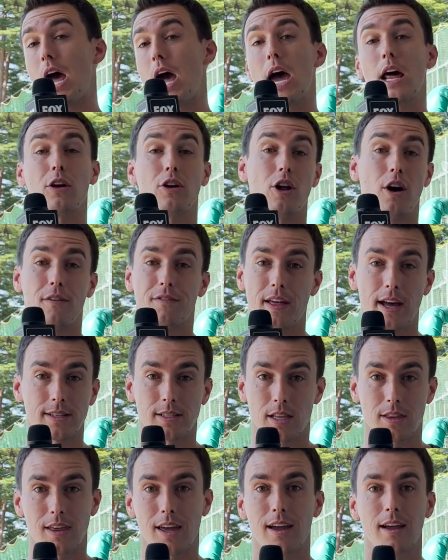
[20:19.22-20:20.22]
I don't know if
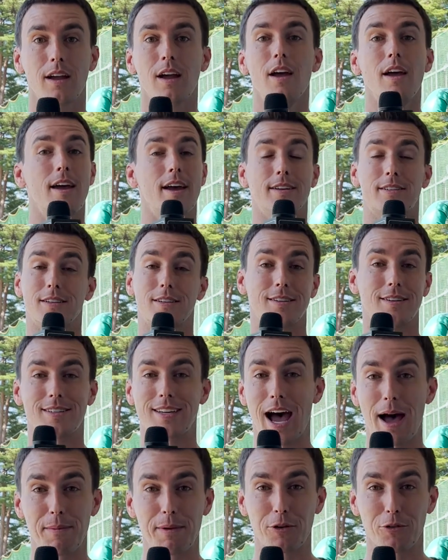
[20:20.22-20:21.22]
that's a thing. It's a
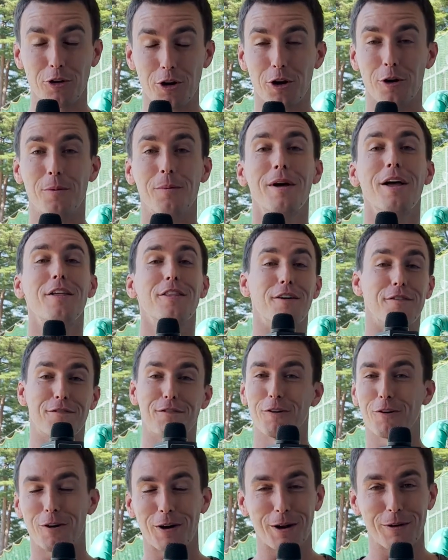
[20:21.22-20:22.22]
tatami room. The
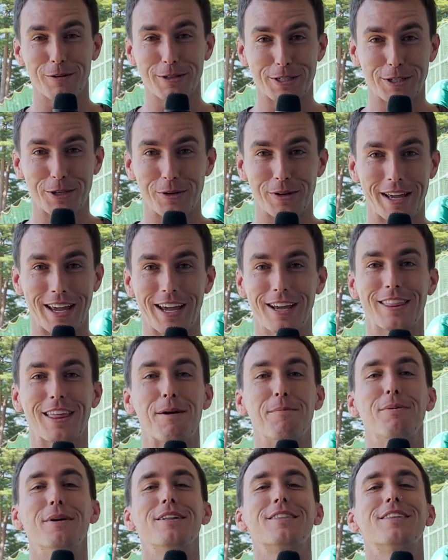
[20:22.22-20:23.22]
flooring was unique.
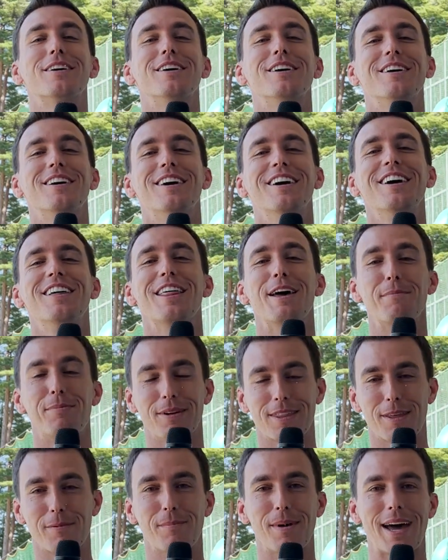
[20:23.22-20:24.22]
They put the
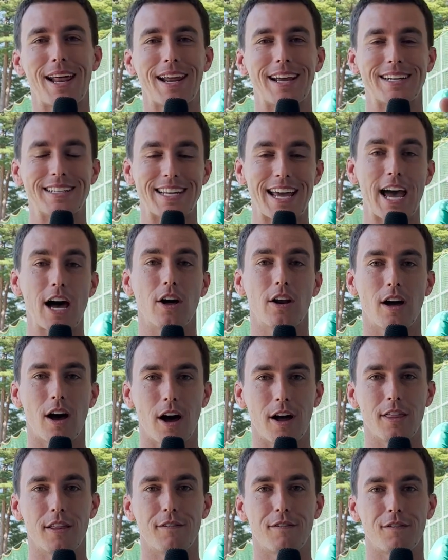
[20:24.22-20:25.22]
bedding down
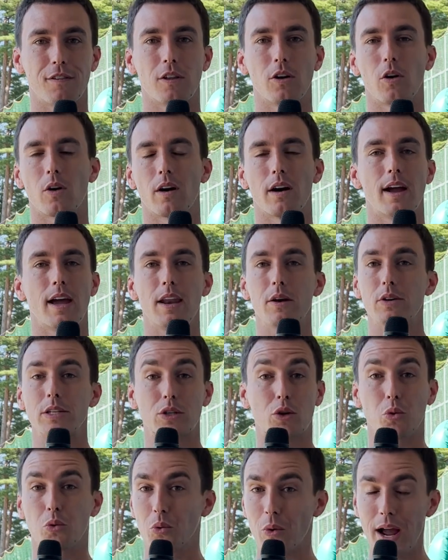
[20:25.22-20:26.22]
on the floor, and it was
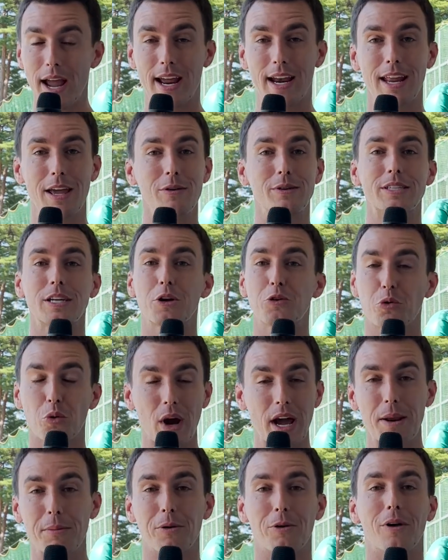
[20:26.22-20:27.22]
great. It was
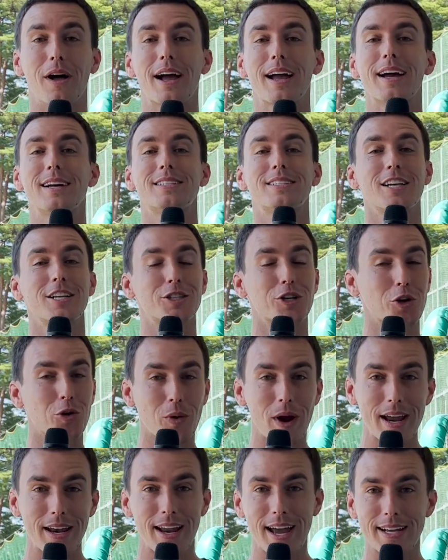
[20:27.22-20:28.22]
incredible. I got such a
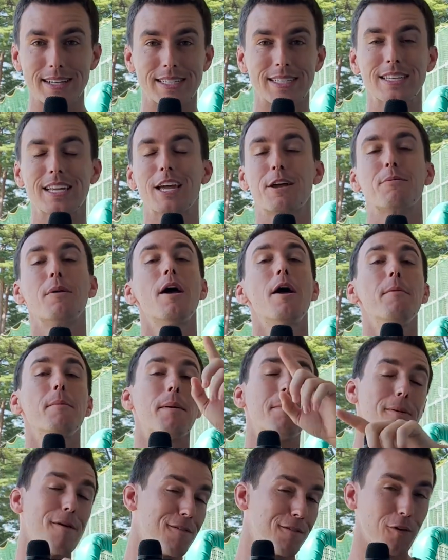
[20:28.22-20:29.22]
great night's sleep.
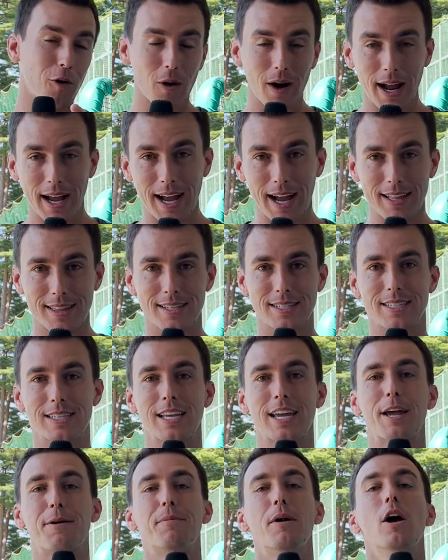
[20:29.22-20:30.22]
But before I got to
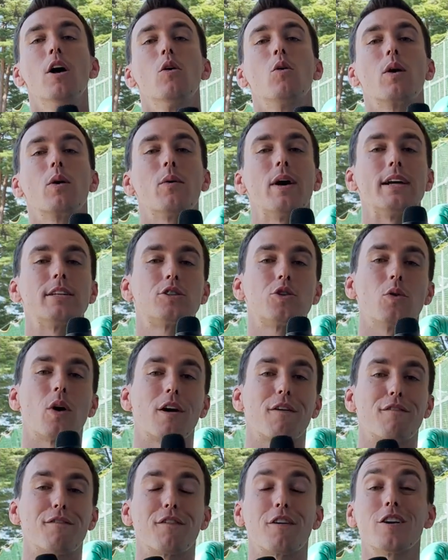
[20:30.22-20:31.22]
sleep, we went to
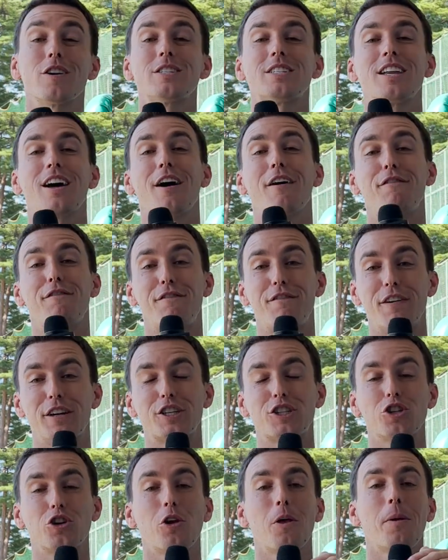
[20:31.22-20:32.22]
our first
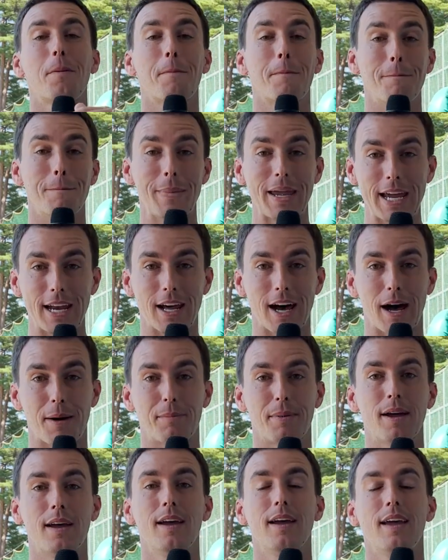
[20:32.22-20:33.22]
official meetup
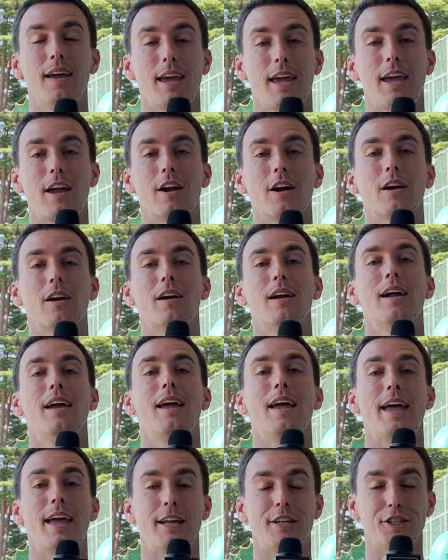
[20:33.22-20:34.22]
here
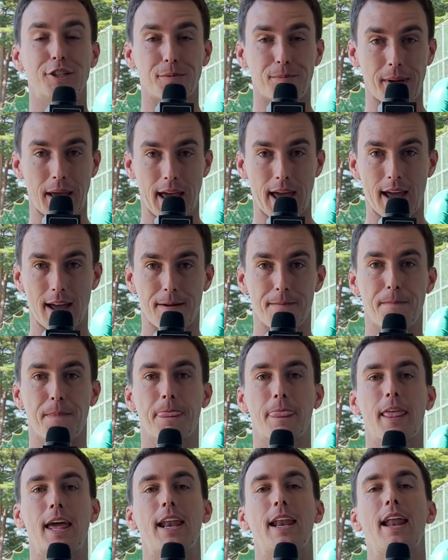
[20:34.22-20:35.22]
in Japan,
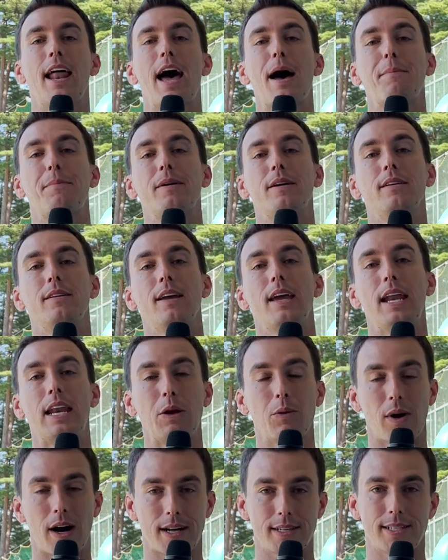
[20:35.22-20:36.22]
and it happened in
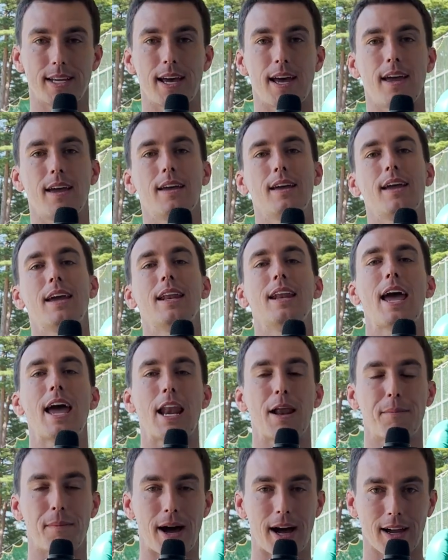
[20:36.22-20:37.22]
Iwate, in
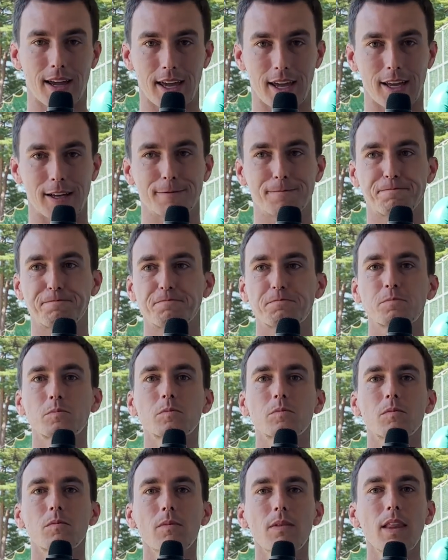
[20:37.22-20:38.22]
Hanamaki.
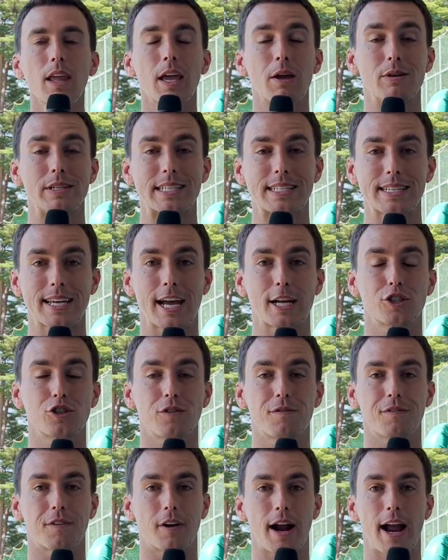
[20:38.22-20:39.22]
It was
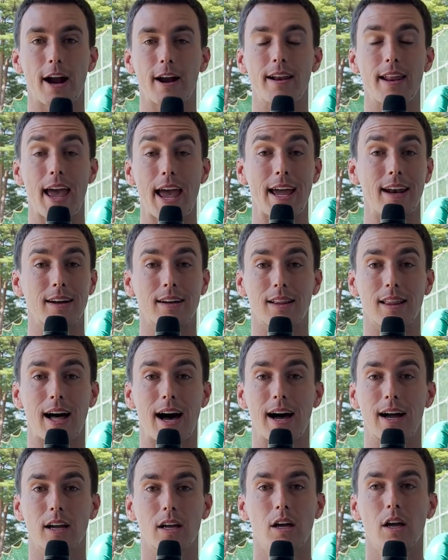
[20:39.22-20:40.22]
scheduled for 8
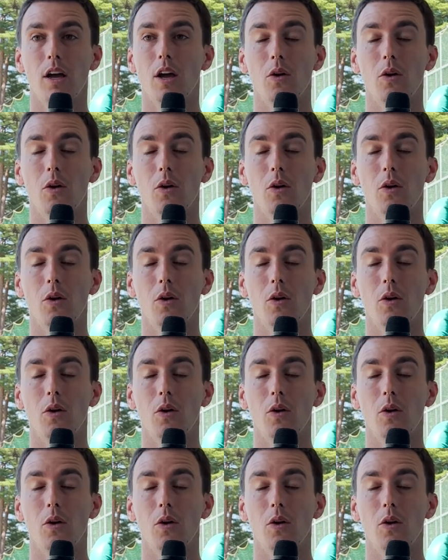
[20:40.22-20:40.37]
o'clock.